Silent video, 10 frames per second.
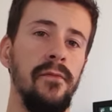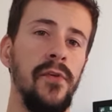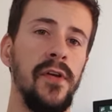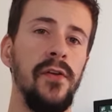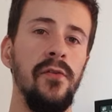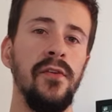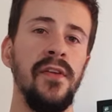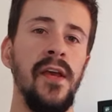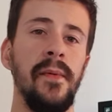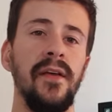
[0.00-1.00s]
you can use a
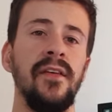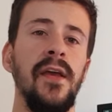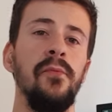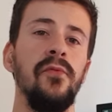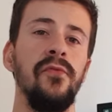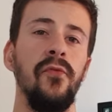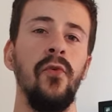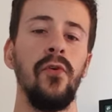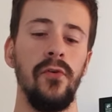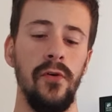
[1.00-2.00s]
DMX cable
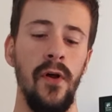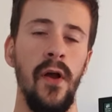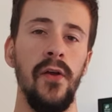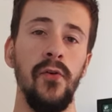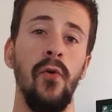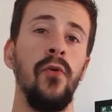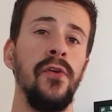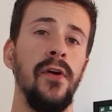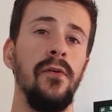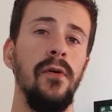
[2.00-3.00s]
for your
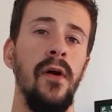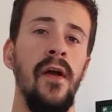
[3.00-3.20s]
audio